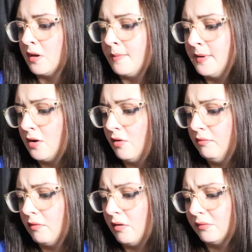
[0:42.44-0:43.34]
I mean,
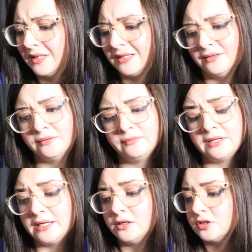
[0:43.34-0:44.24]
overall, like the,
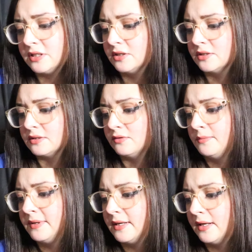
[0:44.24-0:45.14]
the energy here is a
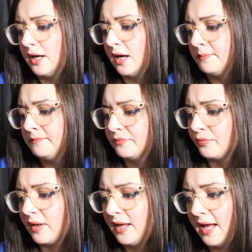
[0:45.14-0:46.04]
little bit um,
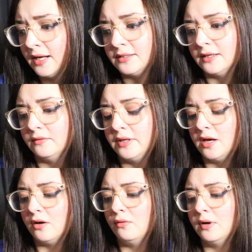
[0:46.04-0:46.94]
hectic,
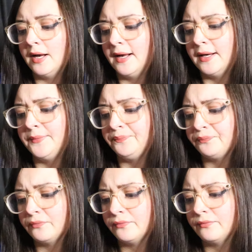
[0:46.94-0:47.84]
Leo. Um,
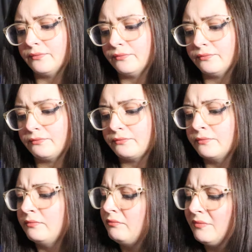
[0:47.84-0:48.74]

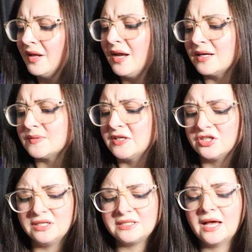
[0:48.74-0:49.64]
yeah,
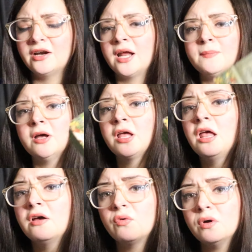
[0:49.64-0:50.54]
especially Saturday. But
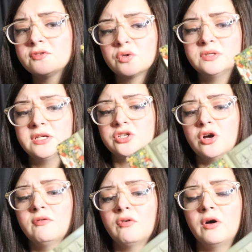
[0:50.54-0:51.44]
Four of Swords is
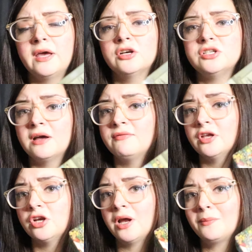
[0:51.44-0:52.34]
your overall energy. I
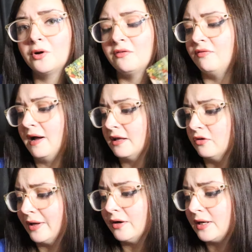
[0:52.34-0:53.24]
feel like you're able to find
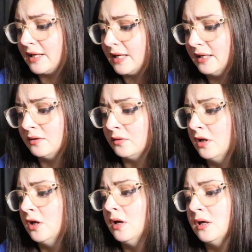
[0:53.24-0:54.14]
clarity
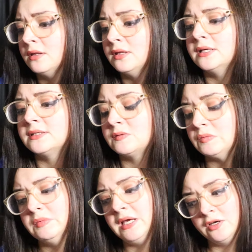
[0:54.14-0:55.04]
in
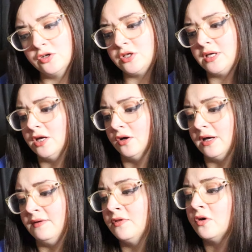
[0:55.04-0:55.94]
this energy
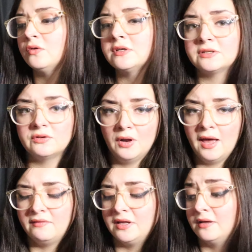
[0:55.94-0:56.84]
here. Even though it looks a little
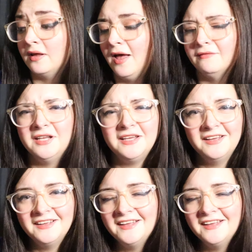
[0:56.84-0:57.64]
heavy, heavy